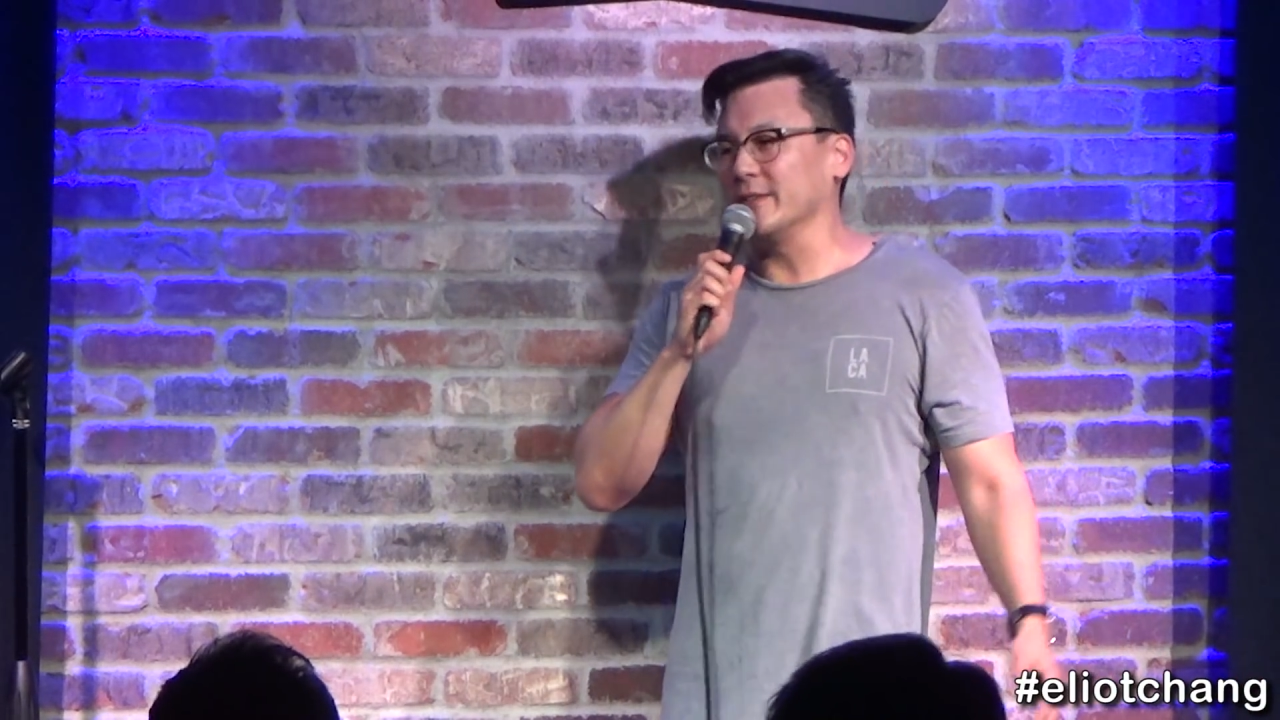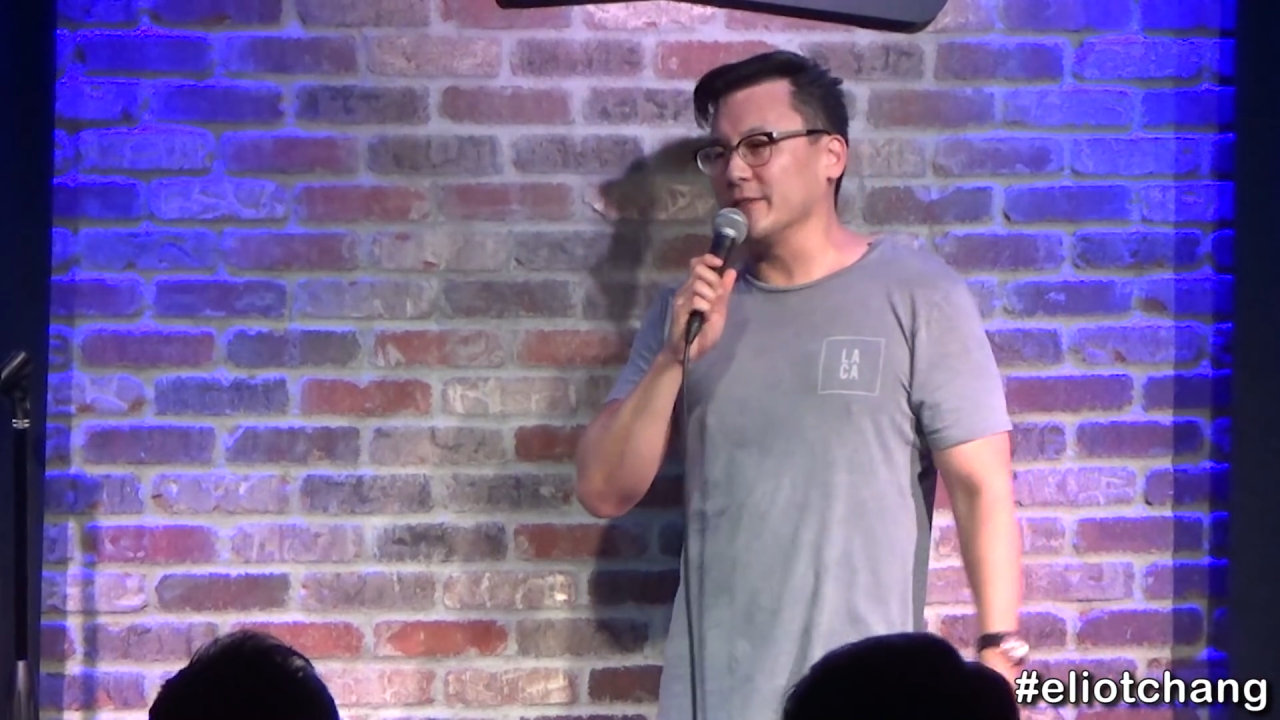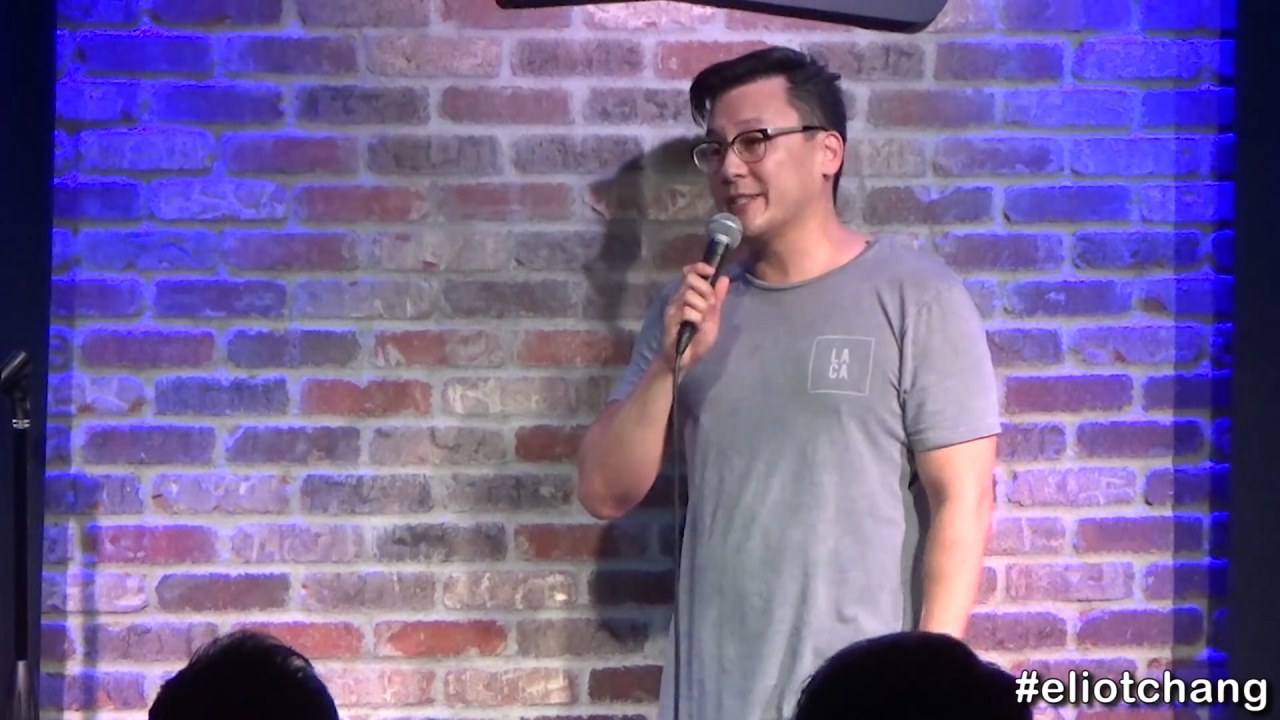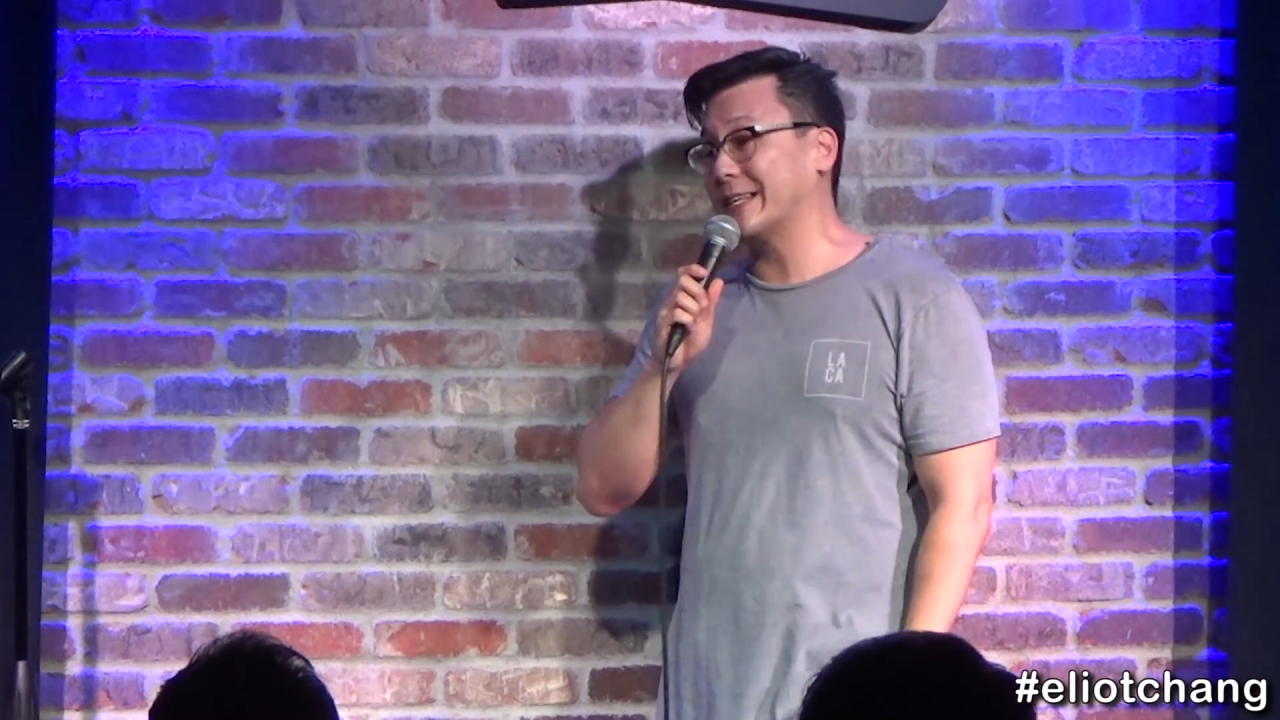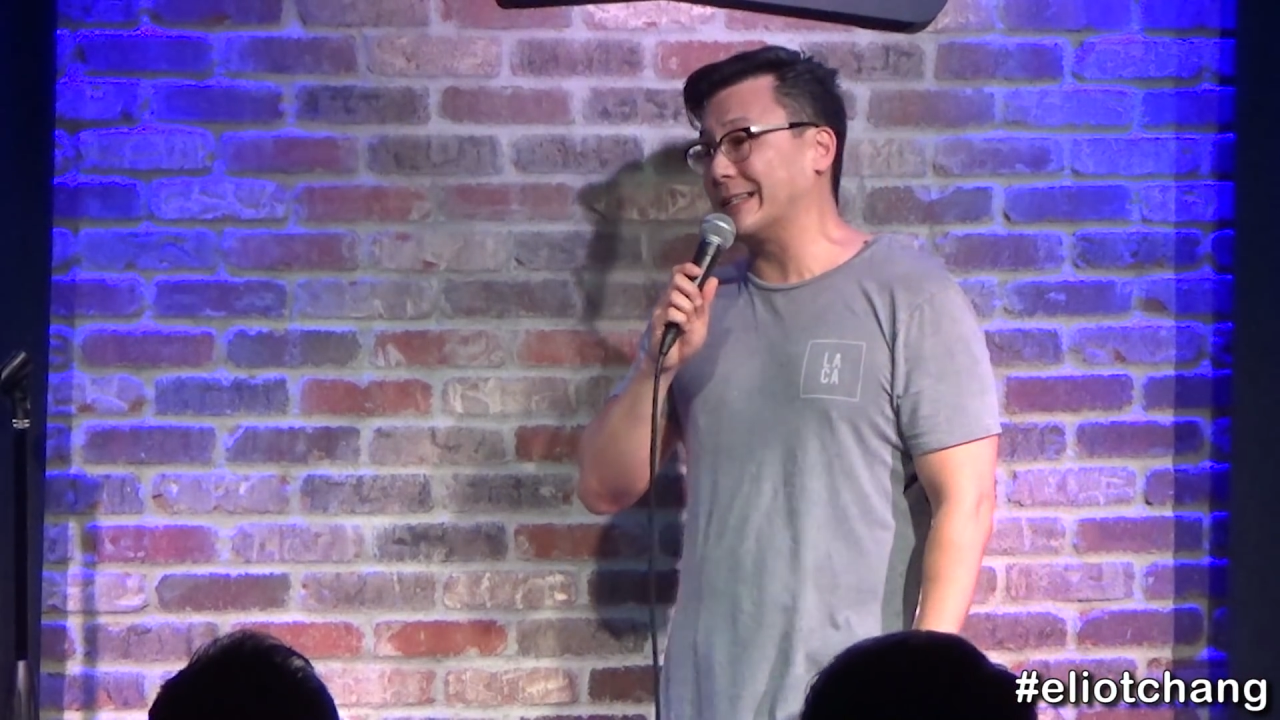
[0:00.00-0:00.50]

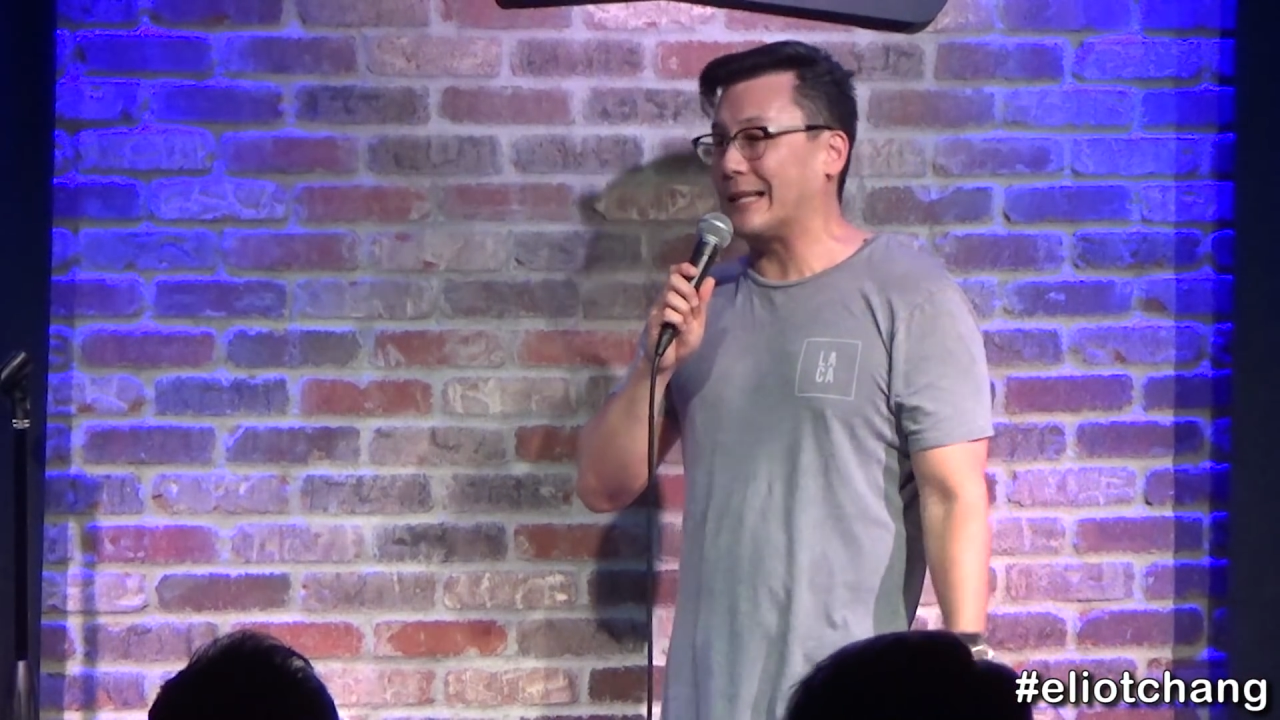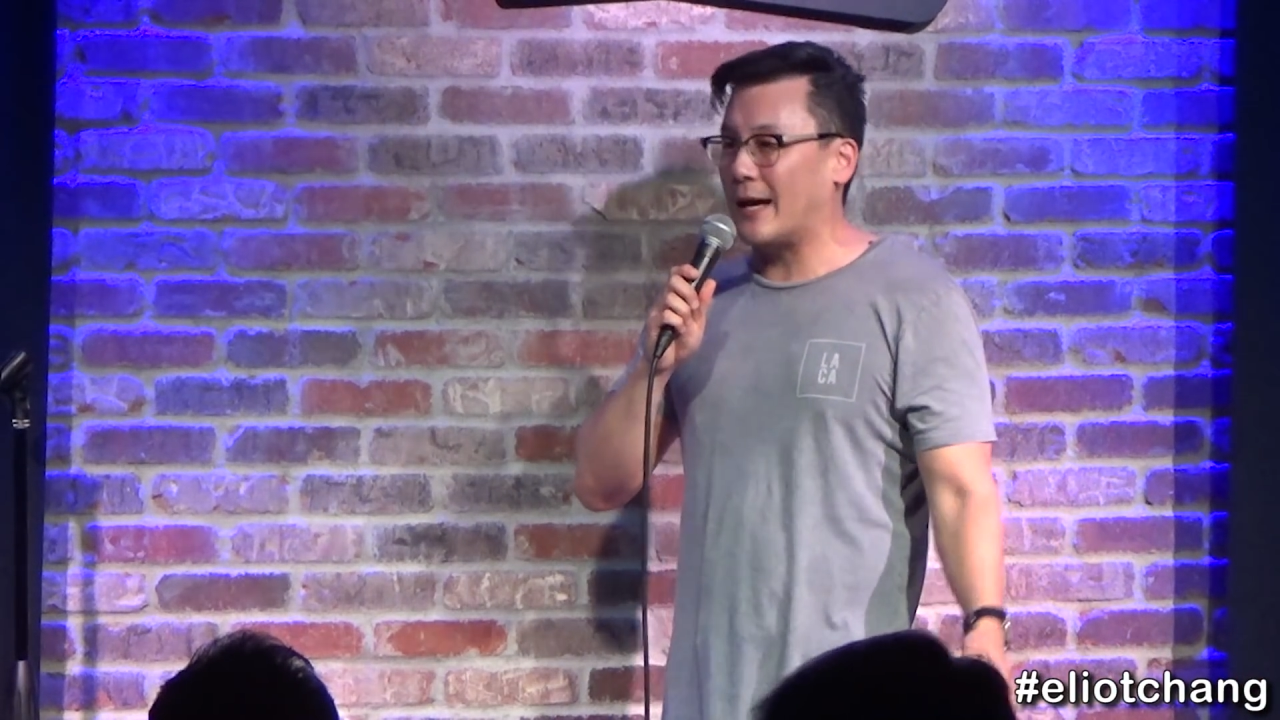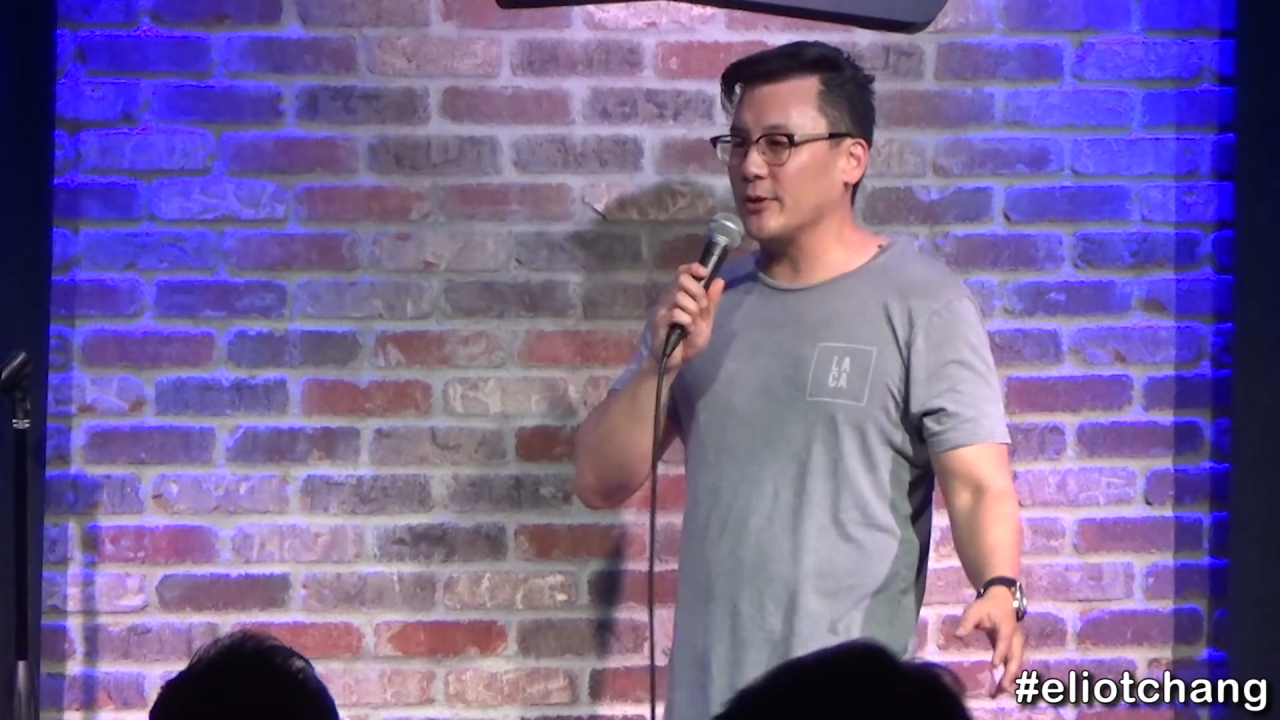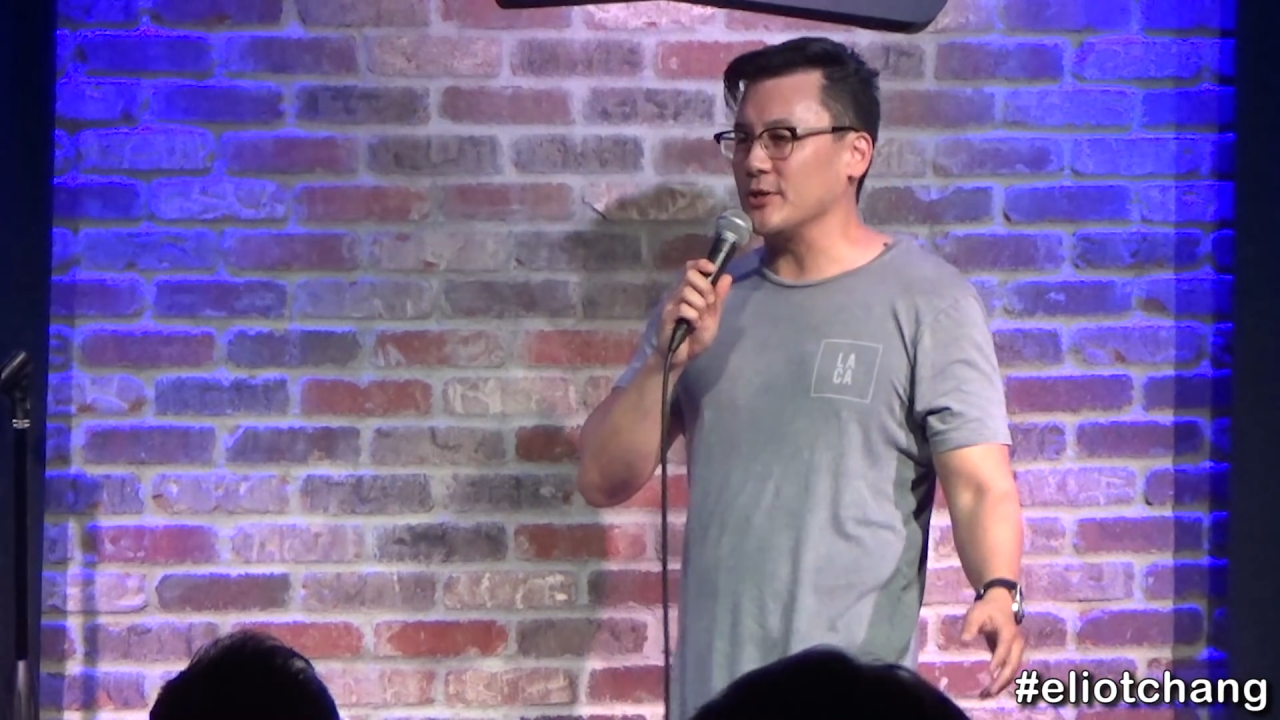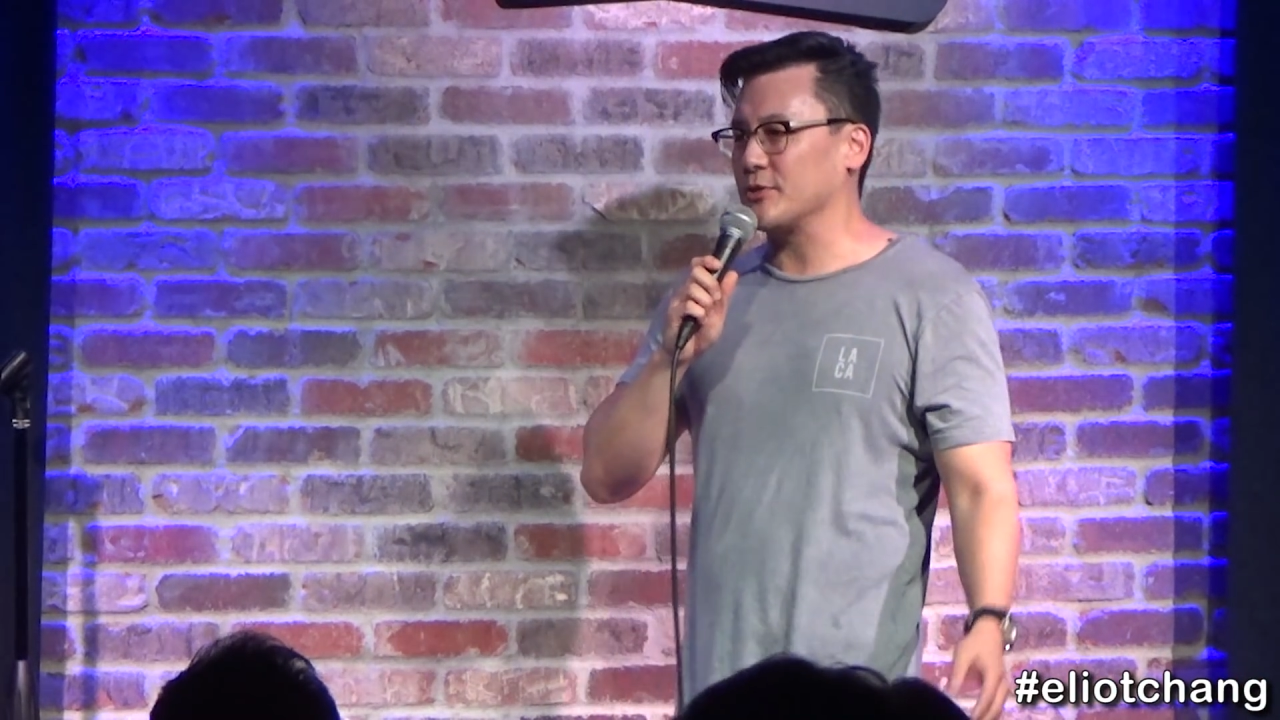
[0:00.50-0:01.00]
They just get
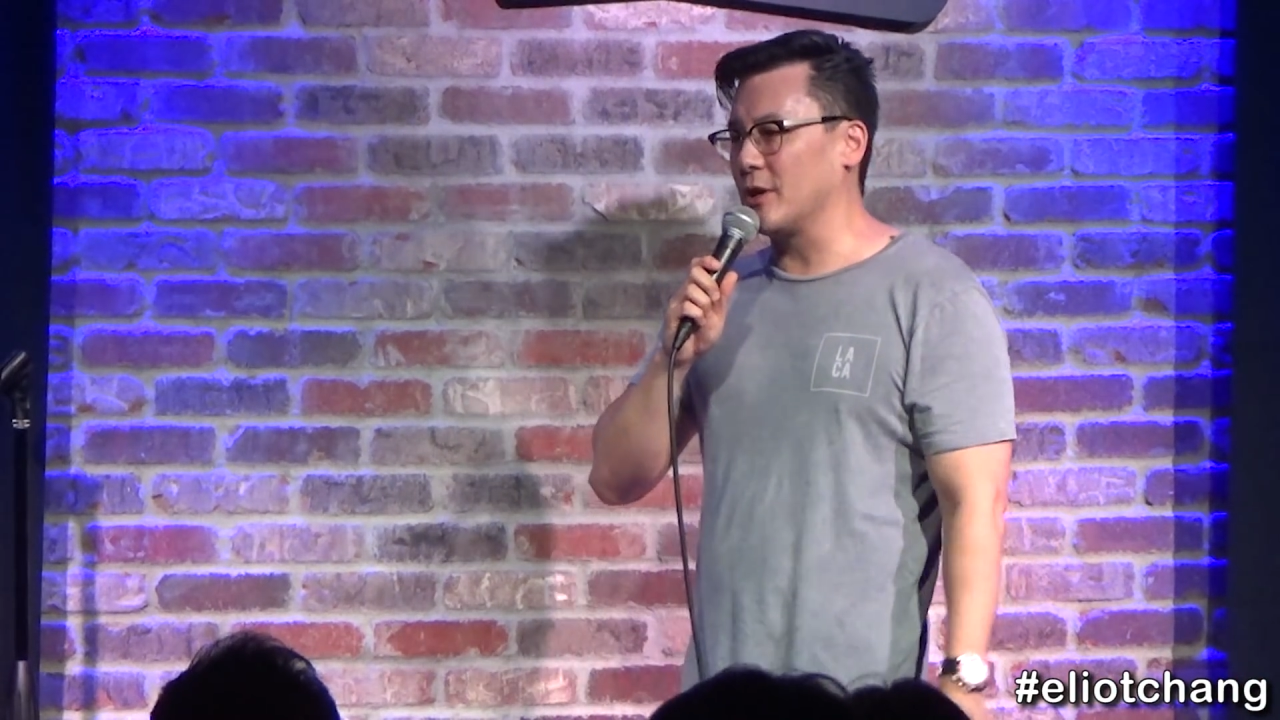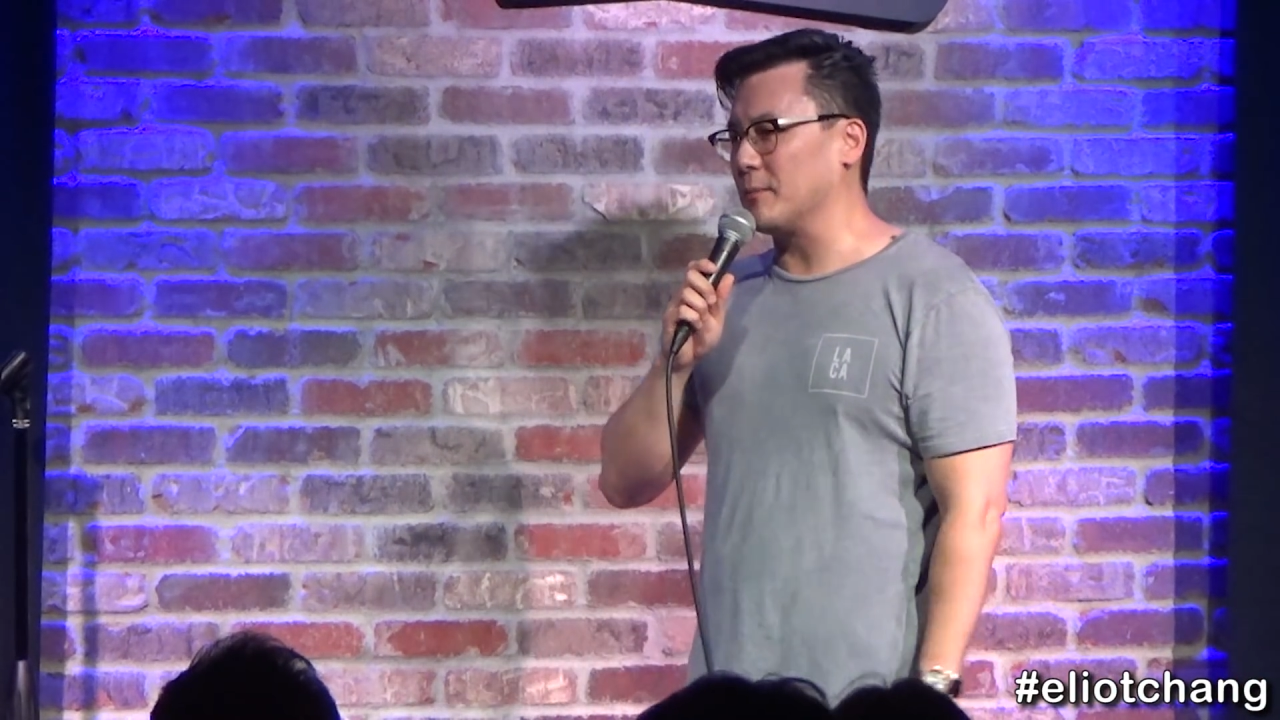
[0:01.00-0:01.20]
loud and drunk,